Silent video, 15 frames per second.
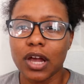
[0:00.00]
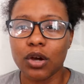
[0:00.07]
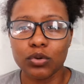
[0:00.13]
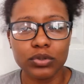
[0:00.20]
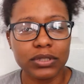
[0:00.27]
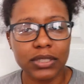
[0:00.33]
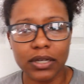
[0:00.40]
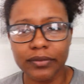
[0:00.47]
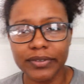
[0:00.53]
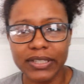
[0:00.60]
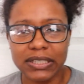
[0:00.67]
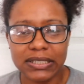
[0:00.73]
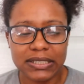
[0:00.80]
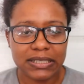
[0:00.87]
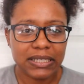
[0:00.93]
out of
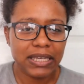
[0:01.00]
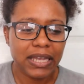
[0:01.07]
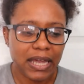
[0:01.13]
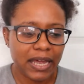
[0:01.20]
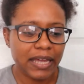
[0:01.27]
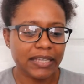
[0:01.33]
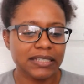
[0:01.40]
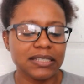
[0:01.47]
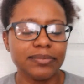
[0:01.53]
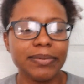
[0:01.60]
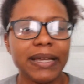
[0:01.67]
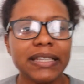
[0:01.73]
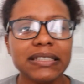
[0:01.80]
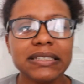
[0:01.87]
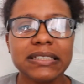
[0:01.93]
it. I
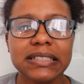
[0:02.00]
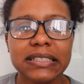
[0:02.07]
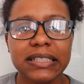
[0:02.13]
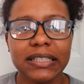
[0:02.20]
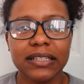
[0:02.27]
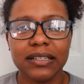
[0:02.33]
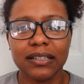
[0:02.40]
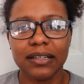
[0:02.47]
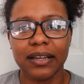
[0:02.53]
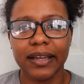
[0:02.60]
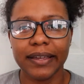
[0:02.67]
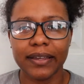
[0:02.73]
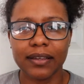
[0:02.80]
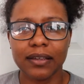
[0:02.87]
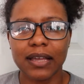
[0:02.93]
spent
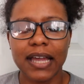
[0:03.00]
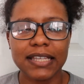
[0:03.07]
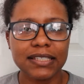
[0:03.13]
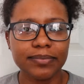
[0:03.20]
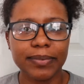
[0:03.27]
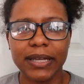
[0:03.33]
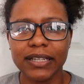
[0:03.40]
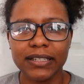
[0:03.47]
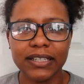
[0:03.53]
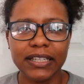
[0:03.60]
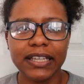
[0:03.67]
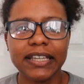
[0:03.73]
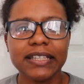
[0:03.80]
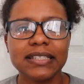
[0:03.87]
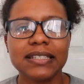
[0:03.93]

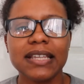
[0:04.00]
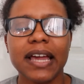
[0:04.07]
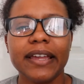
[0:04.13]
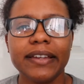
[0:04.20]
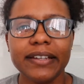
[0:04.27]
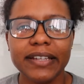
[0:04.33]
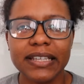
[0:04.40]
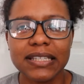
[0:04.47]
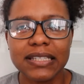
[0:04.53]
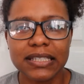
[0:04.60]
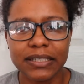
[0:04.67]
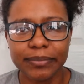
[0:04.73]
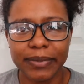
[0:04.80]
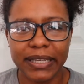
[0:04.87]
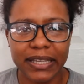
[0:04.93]
the entire day
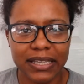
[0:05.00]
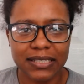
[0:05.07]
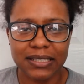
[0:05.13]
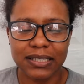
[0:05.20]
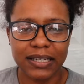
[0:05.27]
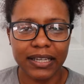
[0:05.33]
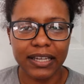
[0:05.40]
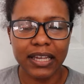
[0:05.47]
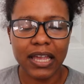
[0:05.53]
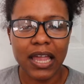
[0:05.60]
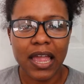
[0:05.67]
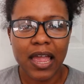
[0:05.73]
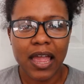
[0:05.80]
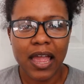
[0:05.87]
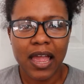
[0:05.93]
sleeping yesterday,
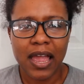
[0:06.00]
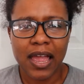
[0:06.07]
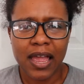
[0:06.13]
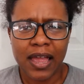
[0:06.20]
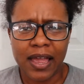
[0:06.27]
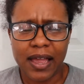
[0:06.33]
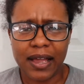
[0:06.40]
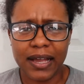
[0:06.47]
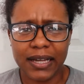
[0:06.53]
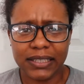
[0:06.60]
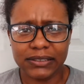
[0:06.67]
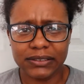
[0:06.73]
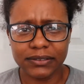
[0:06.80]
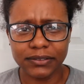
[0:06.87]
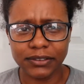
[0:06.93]

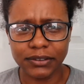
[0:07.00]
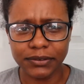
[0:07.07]
and